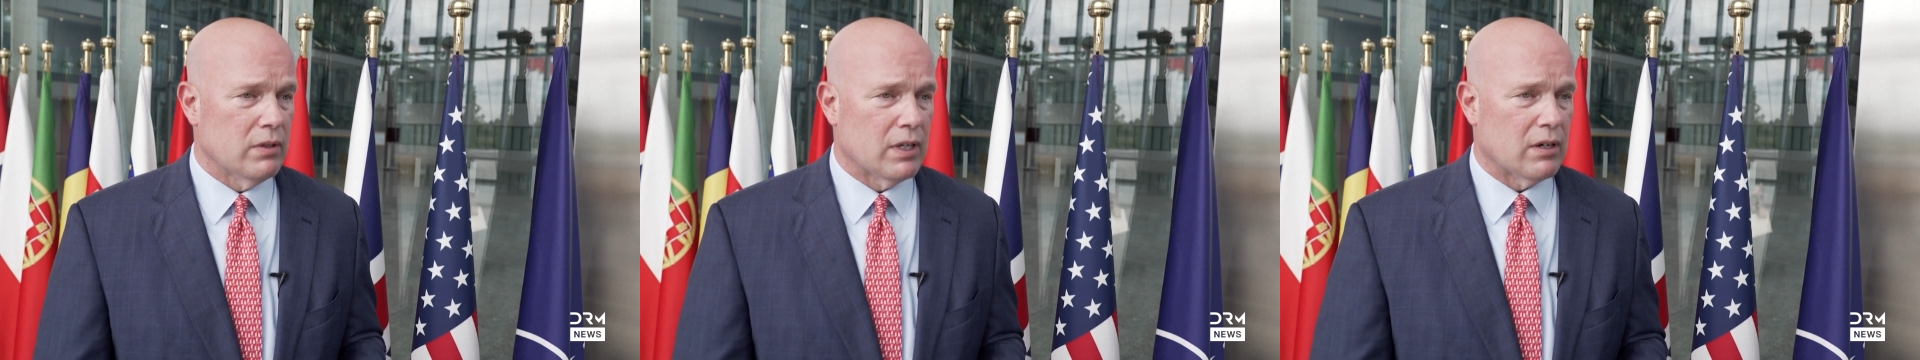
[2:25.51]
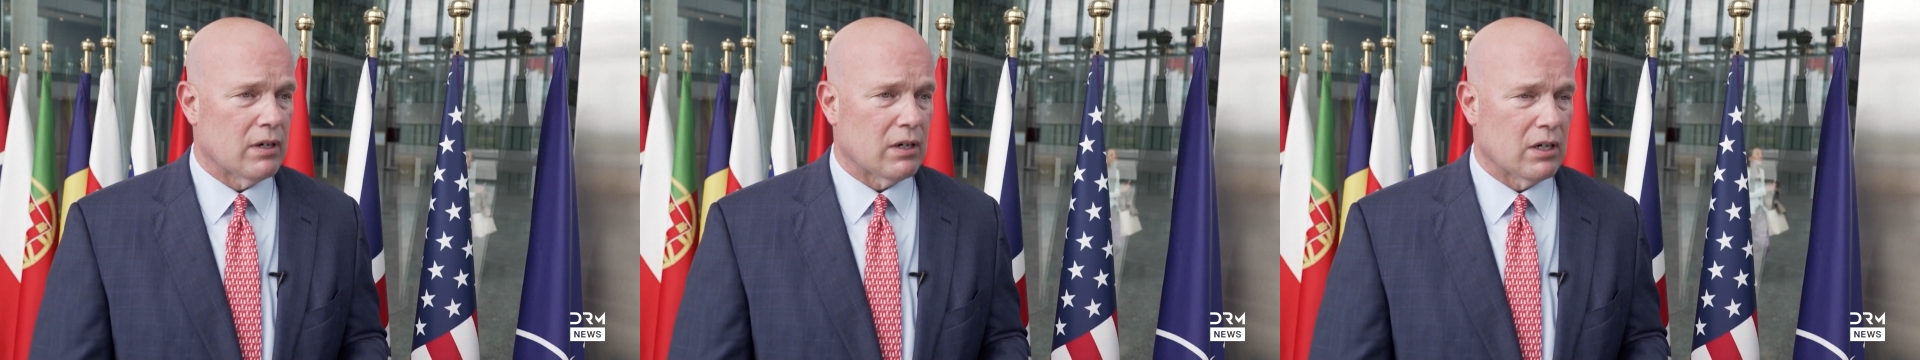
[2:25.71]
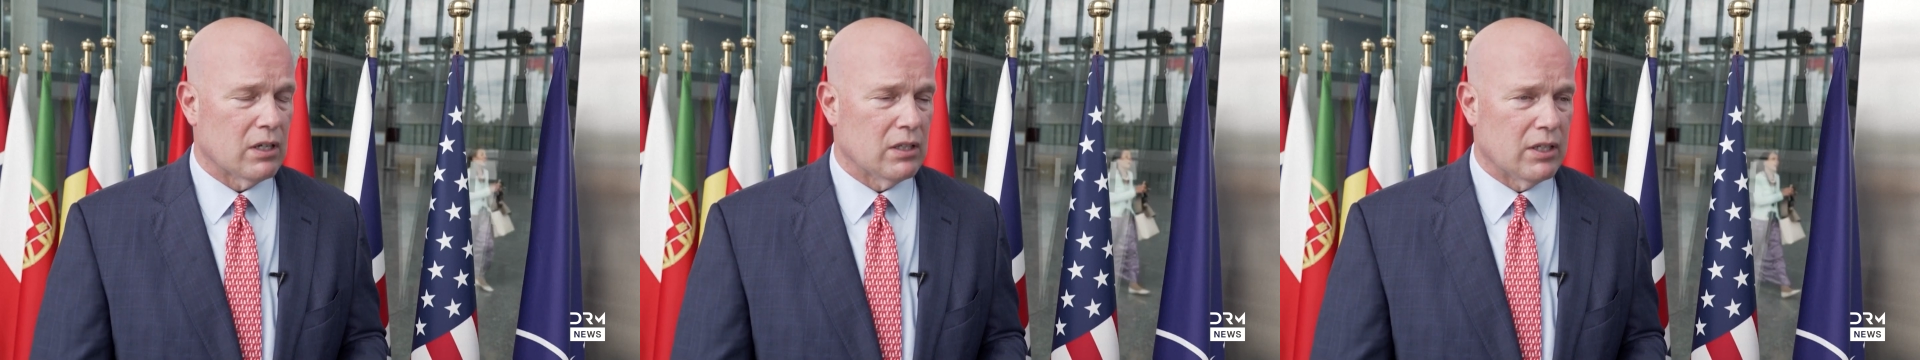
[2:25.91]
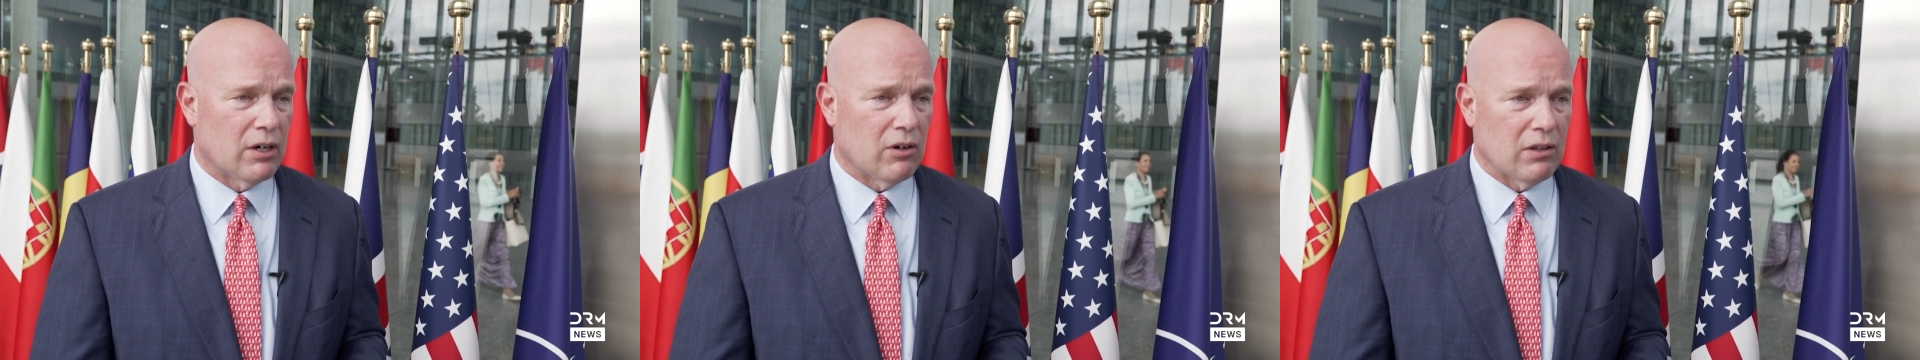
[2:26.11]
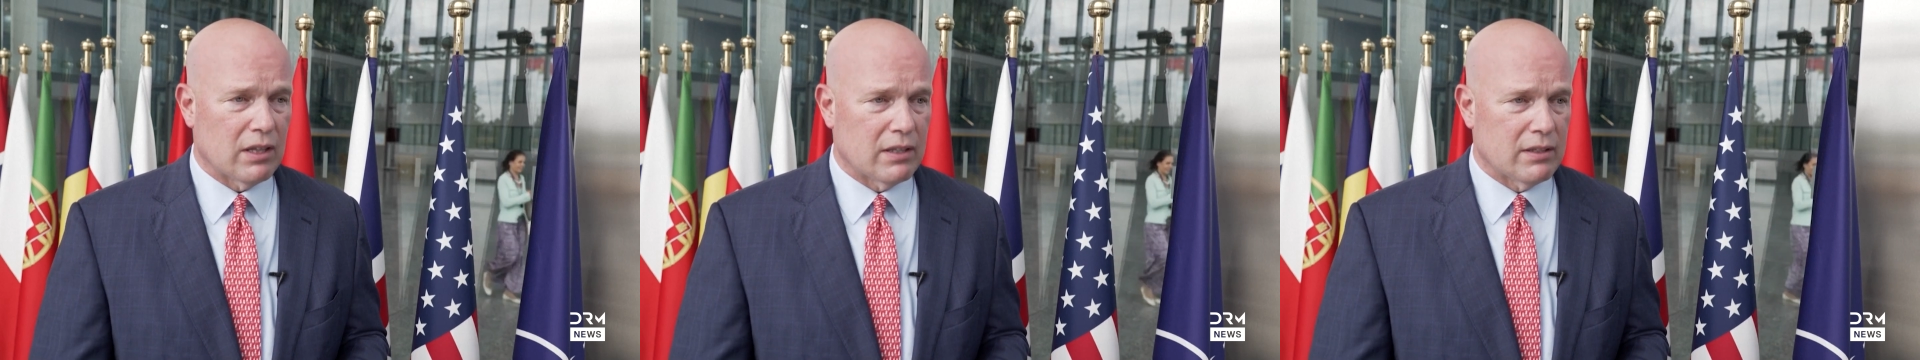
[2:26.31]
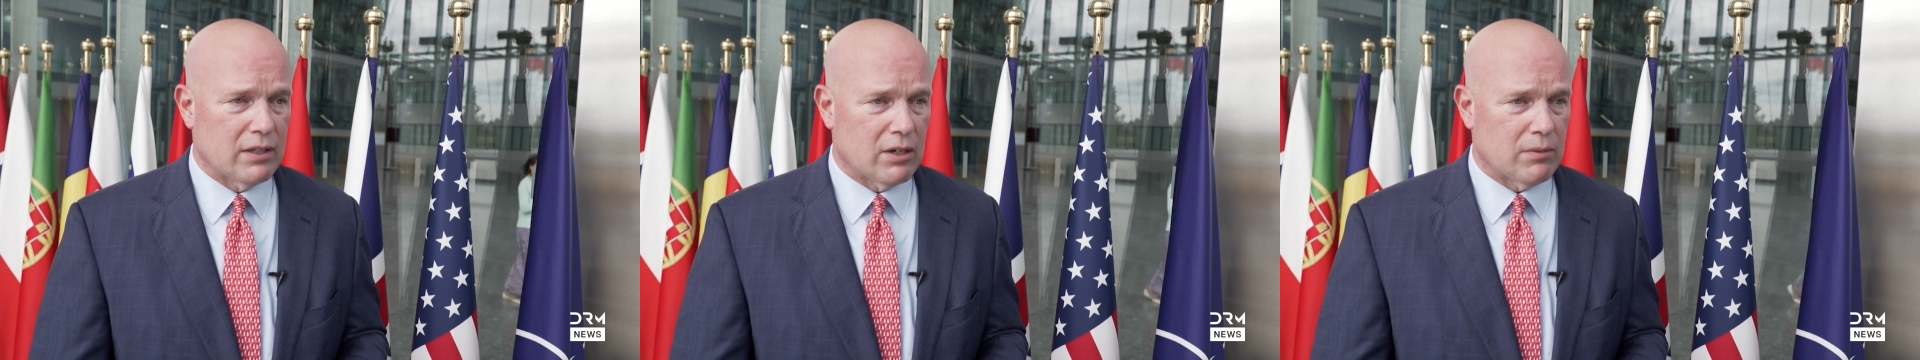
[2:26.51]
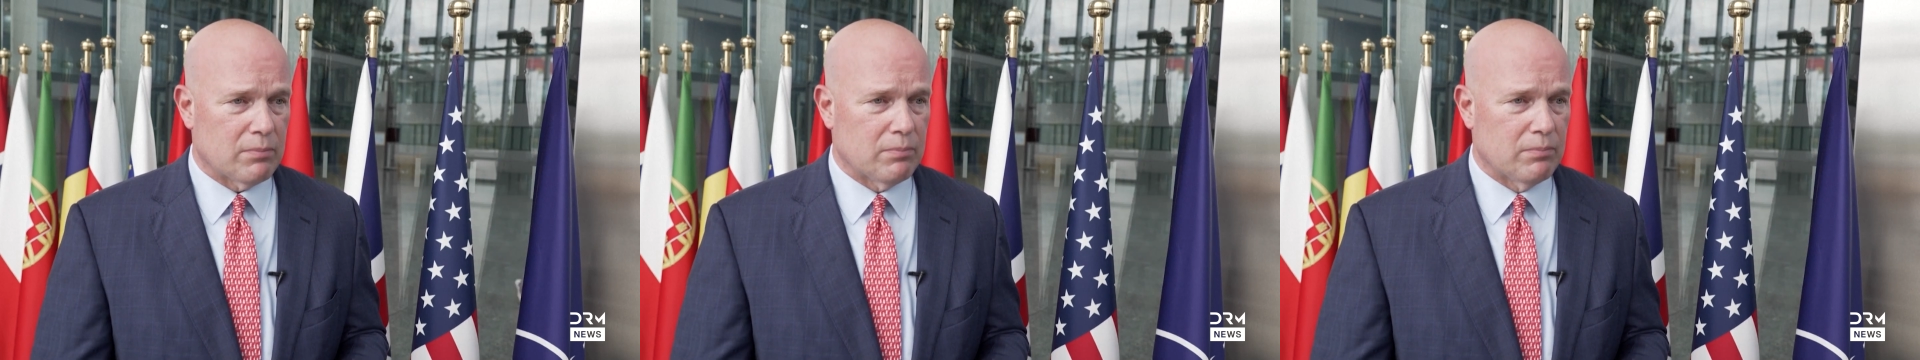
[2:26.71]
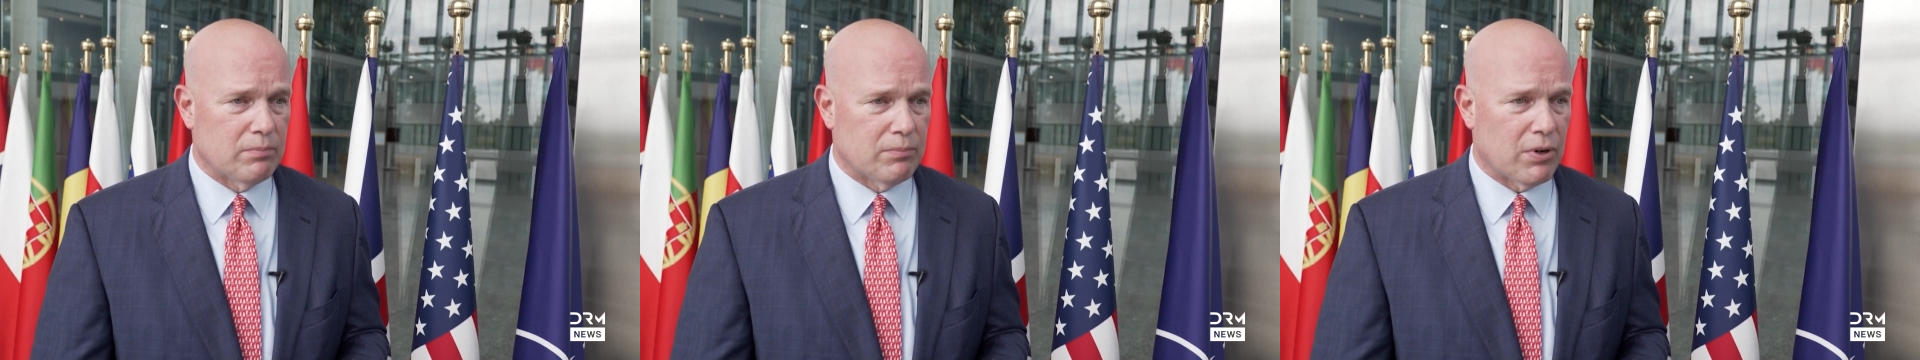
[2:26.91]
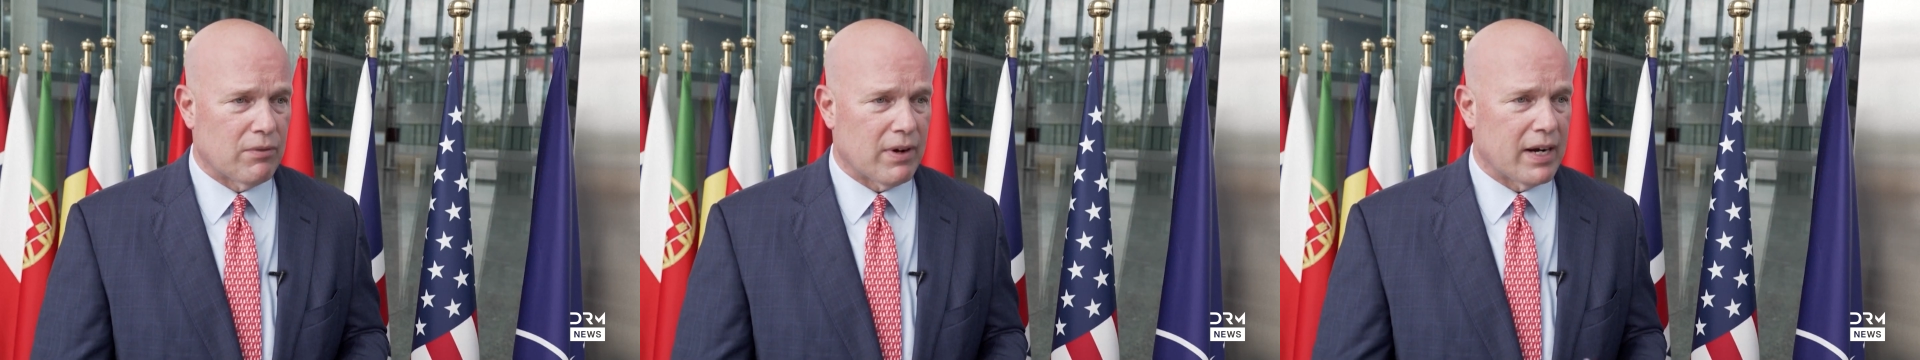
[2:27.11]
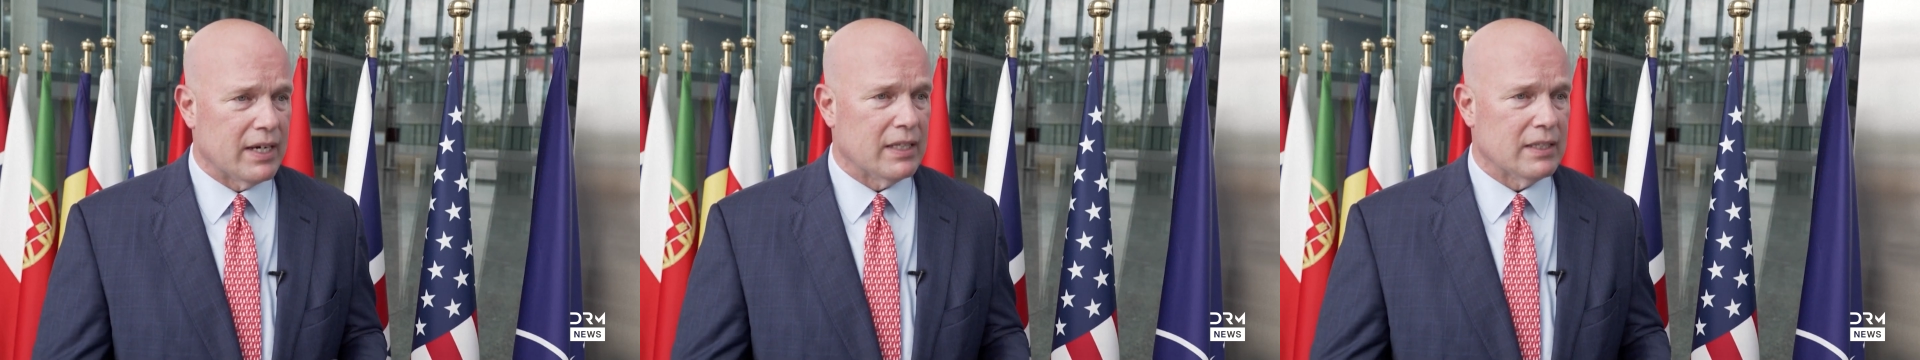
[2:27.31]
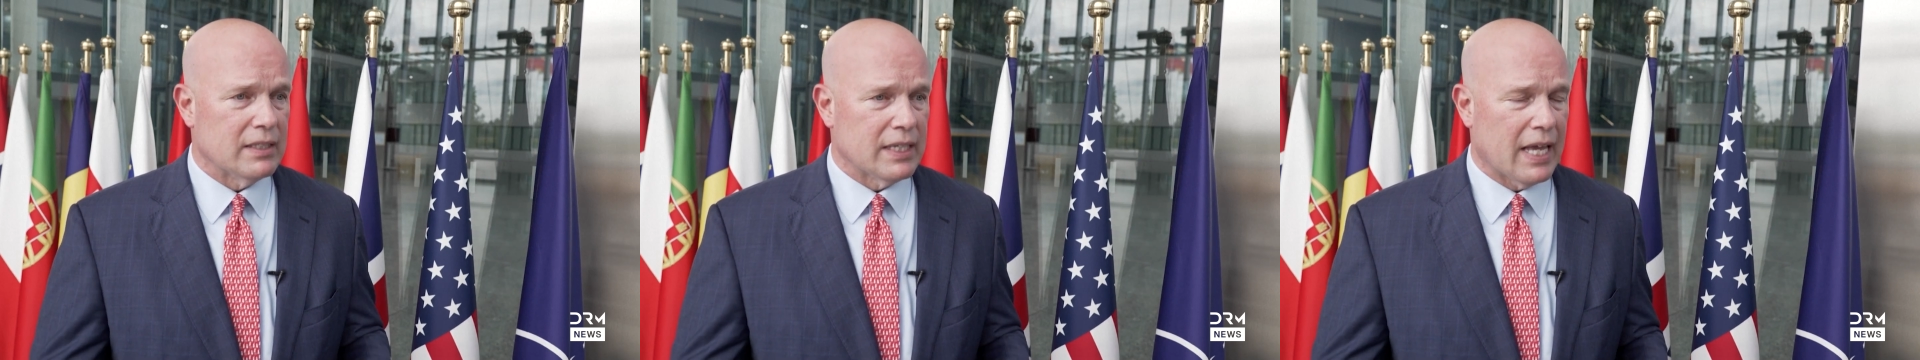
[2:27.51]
They're providing the